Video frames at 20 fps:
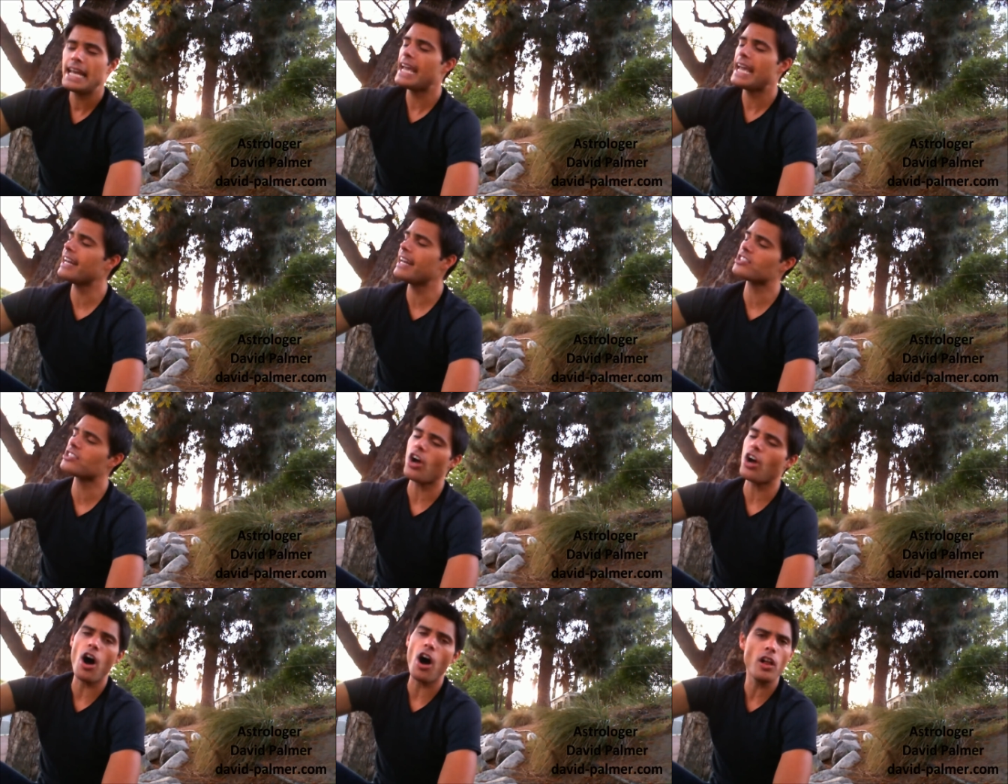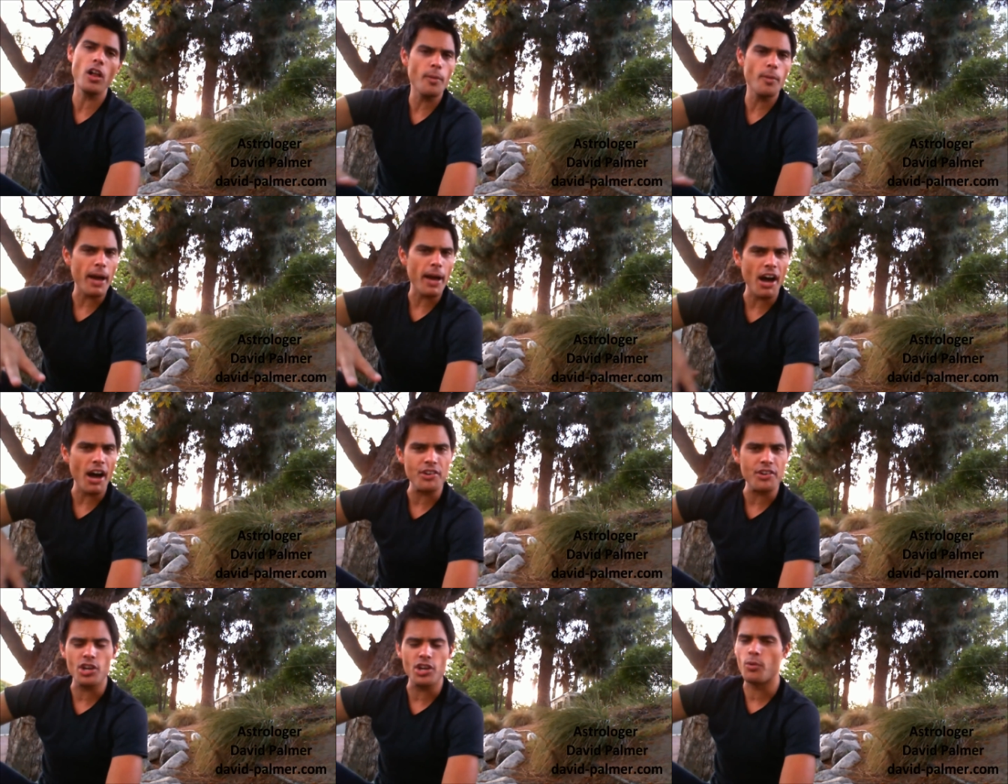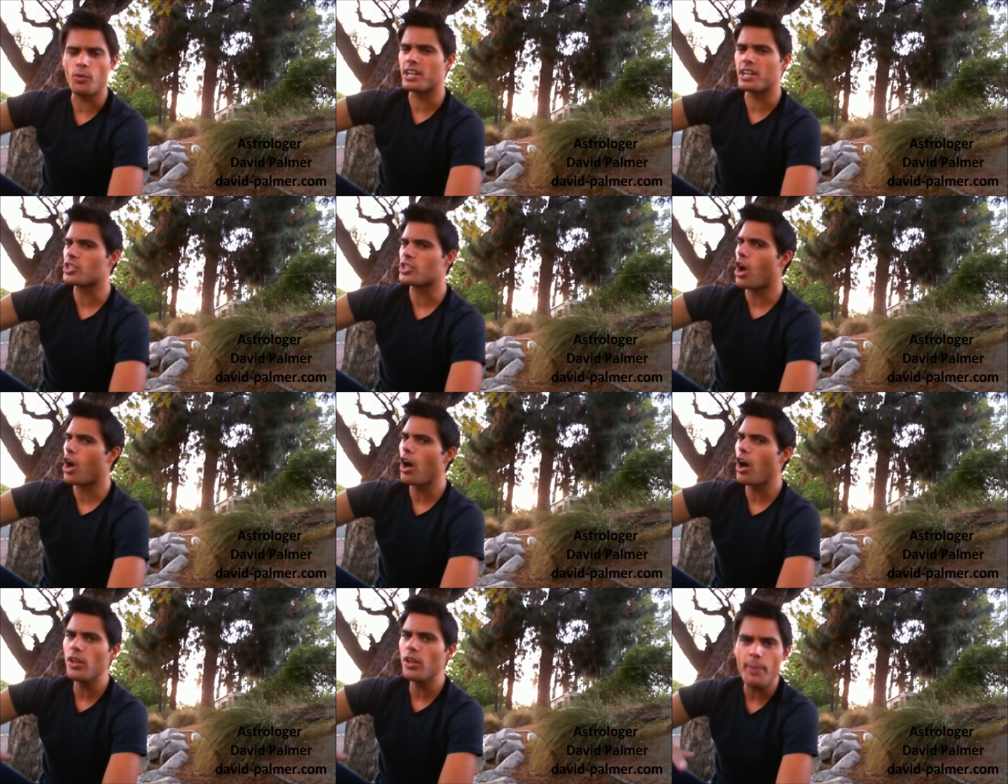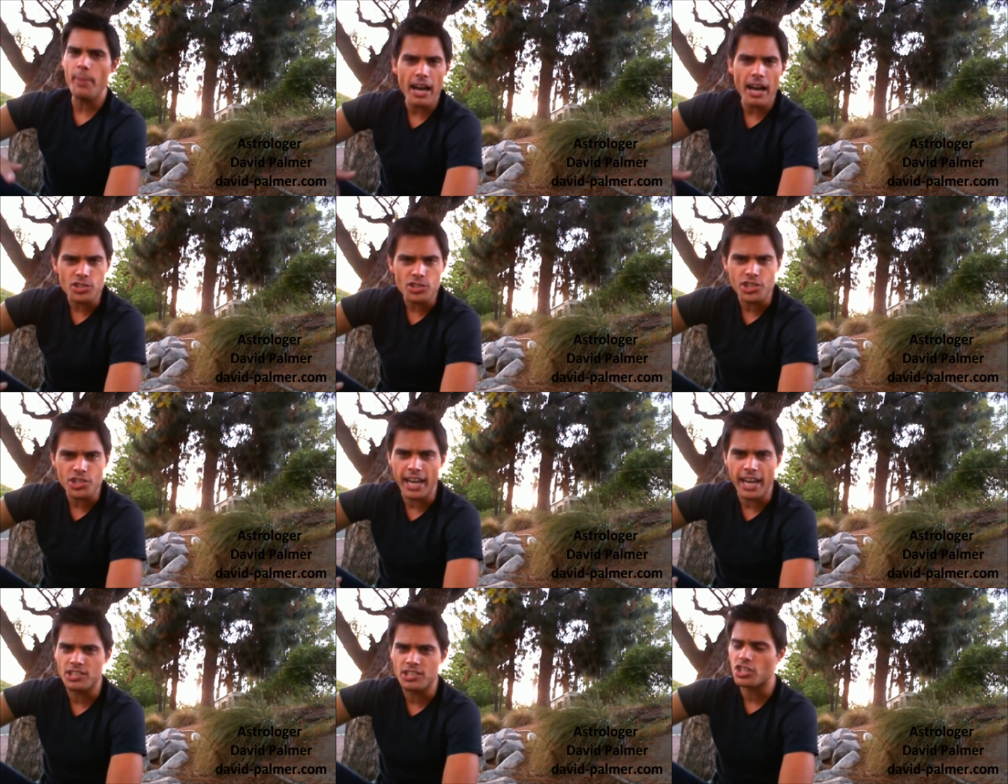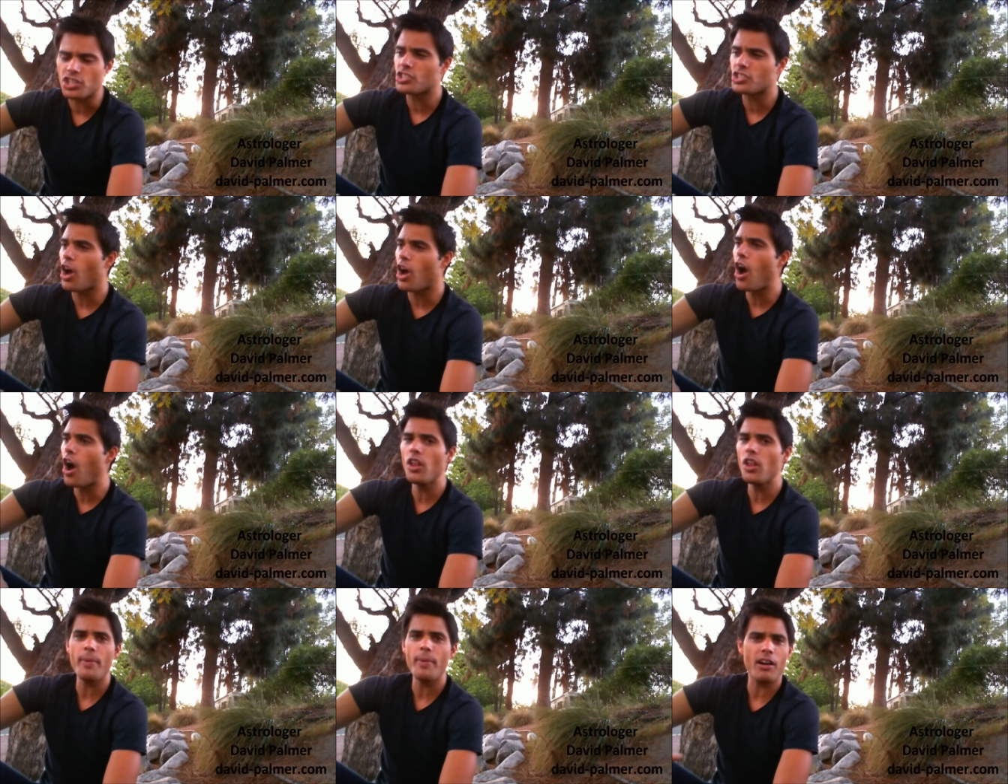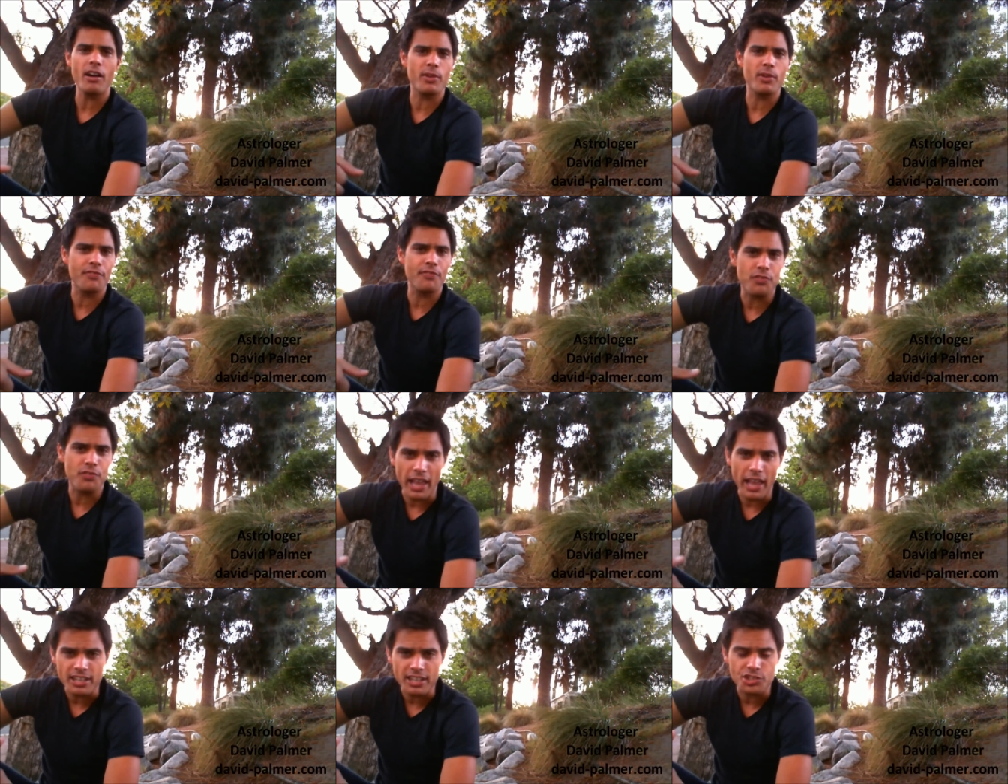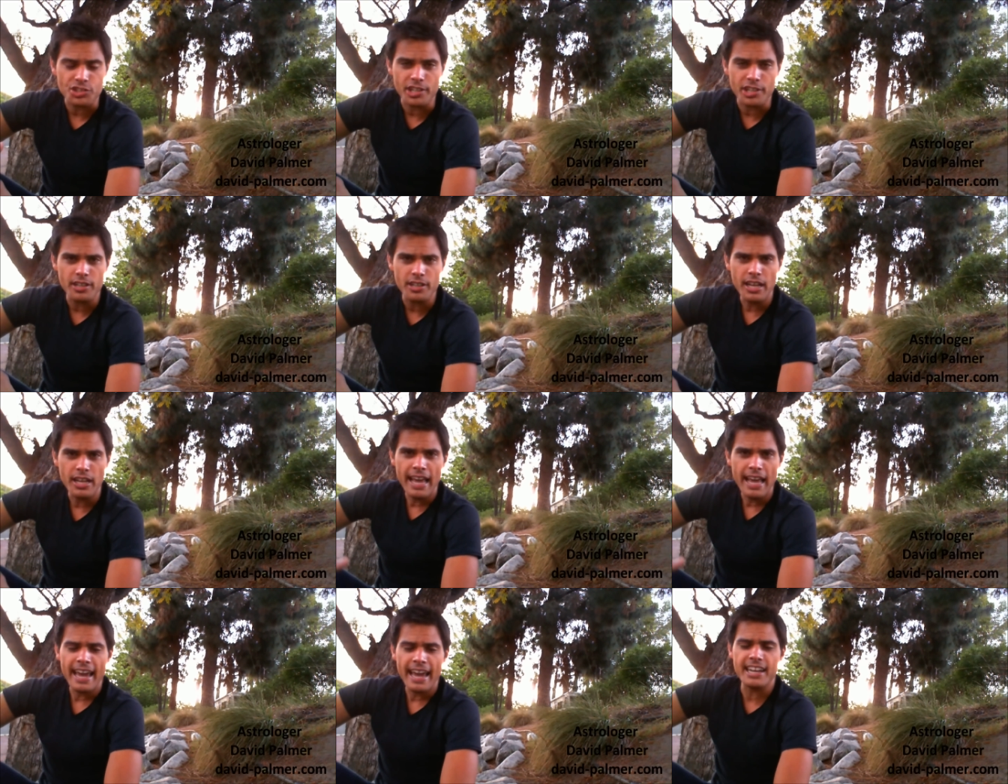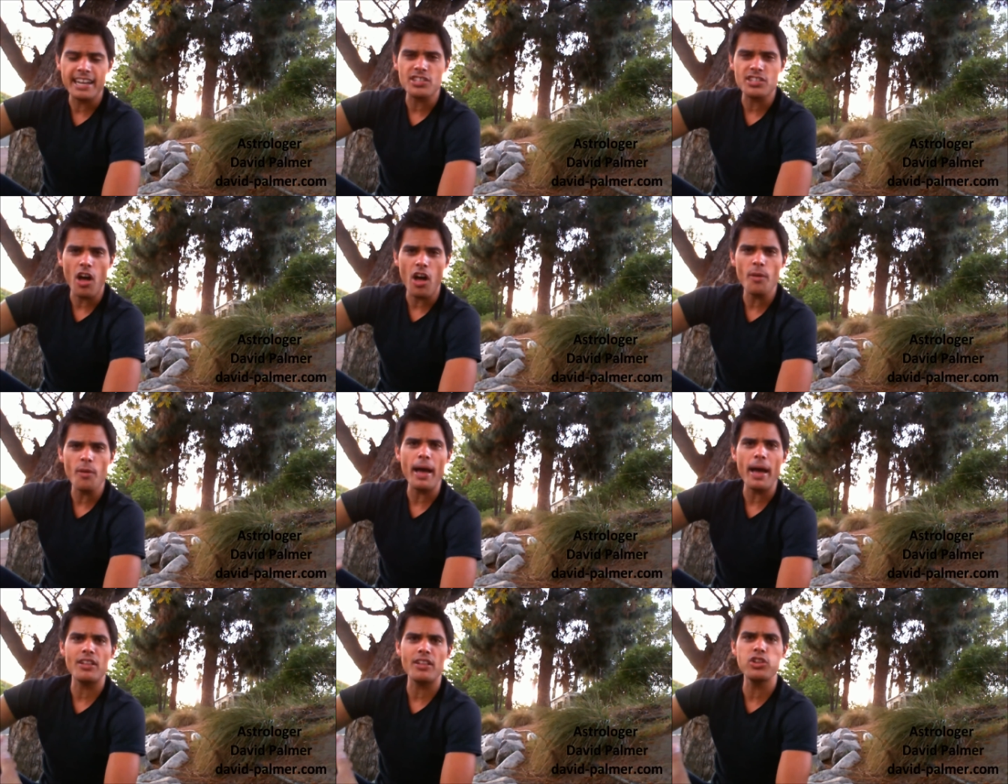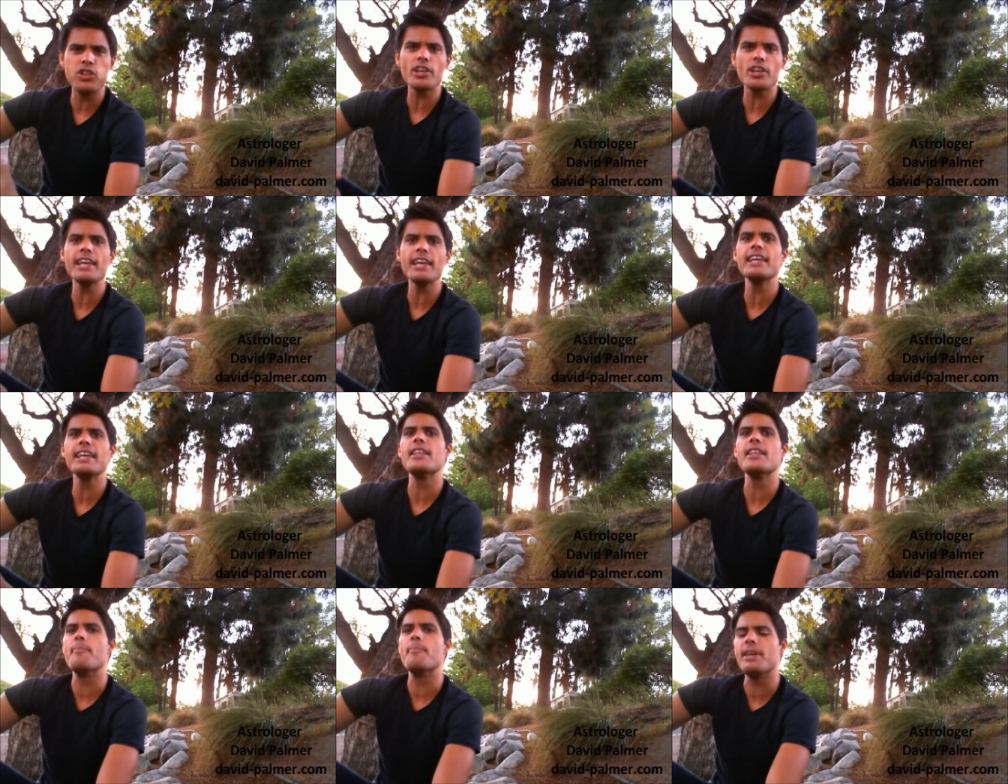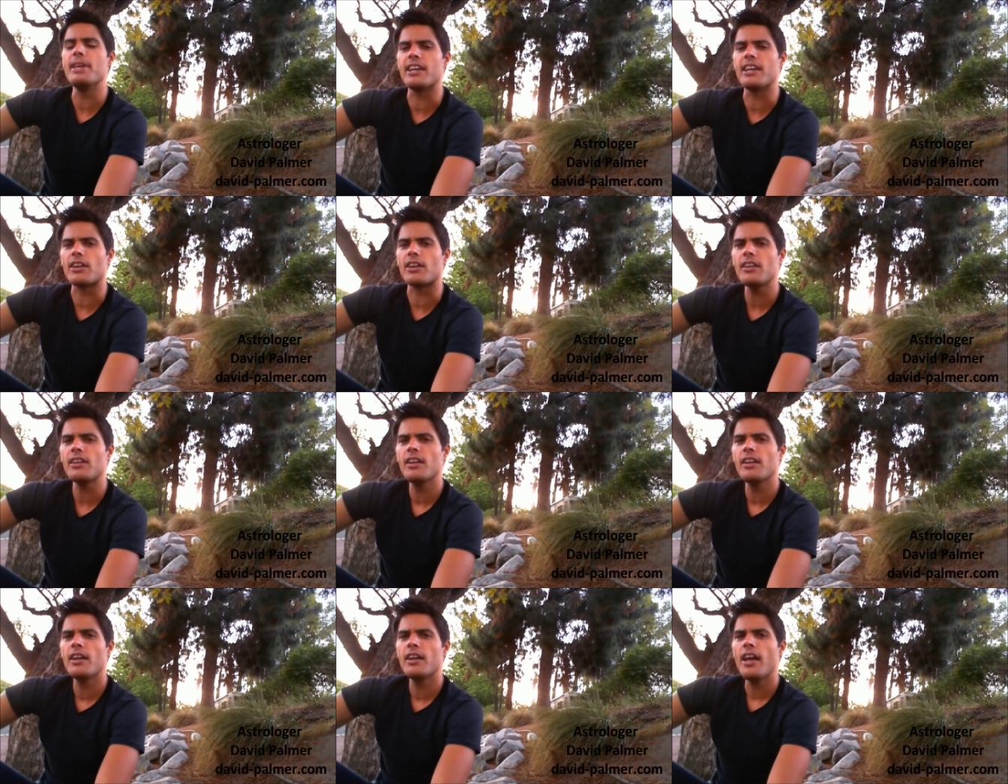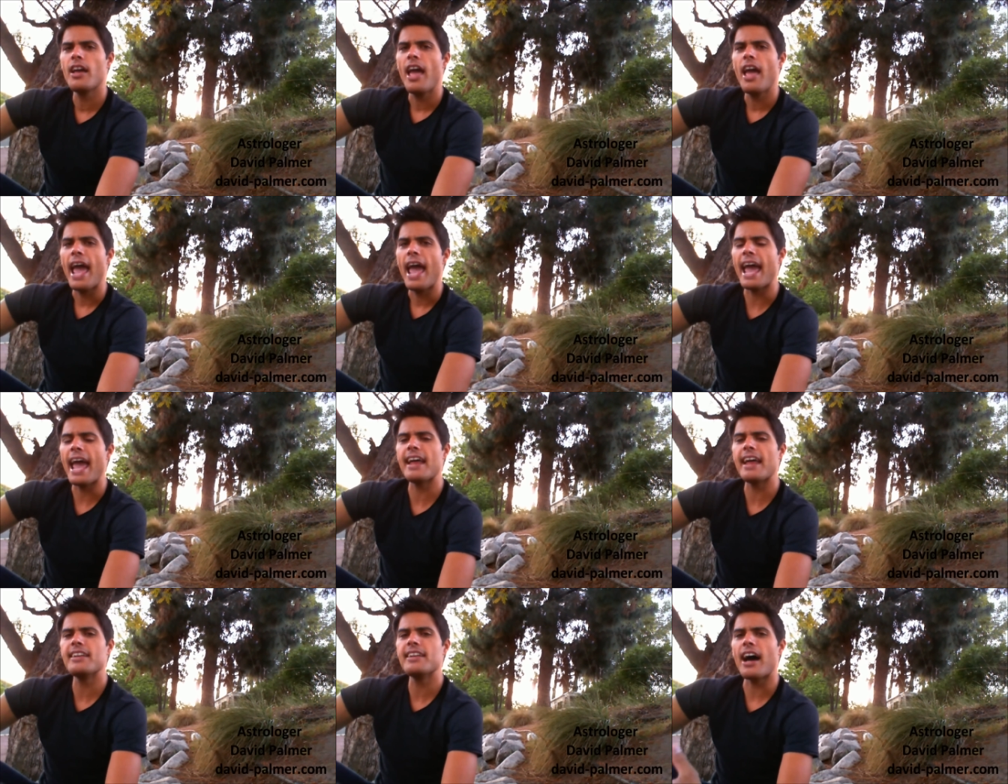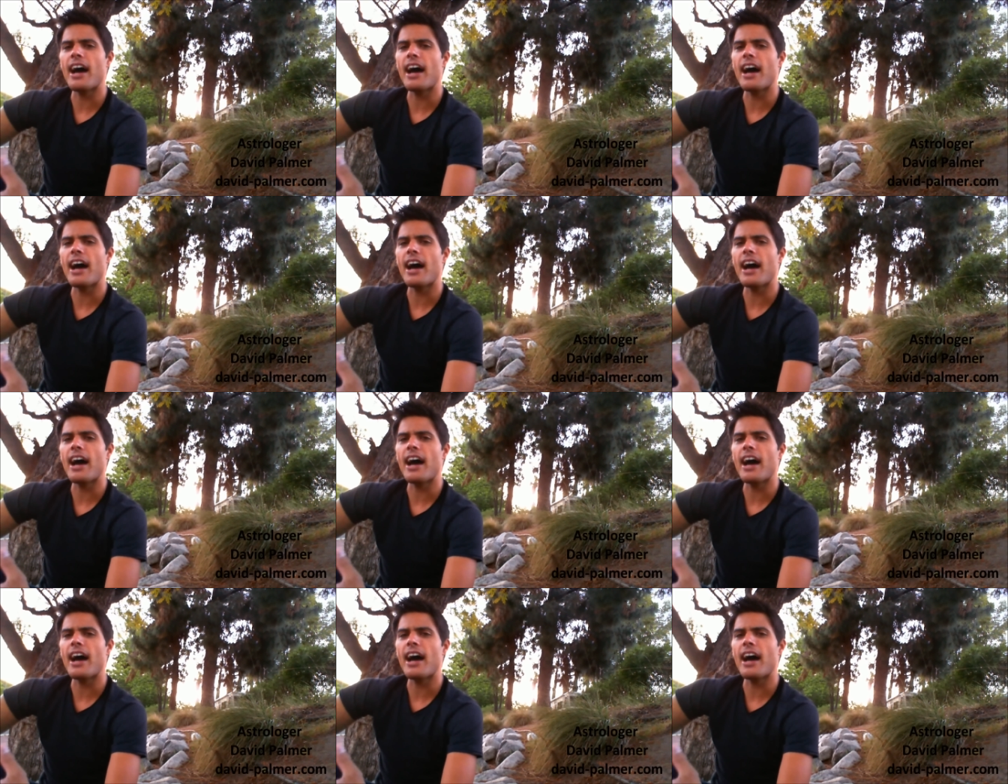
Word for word: it is all about new, it is all about change, it is all about reflection, it is all about looking in the mirror and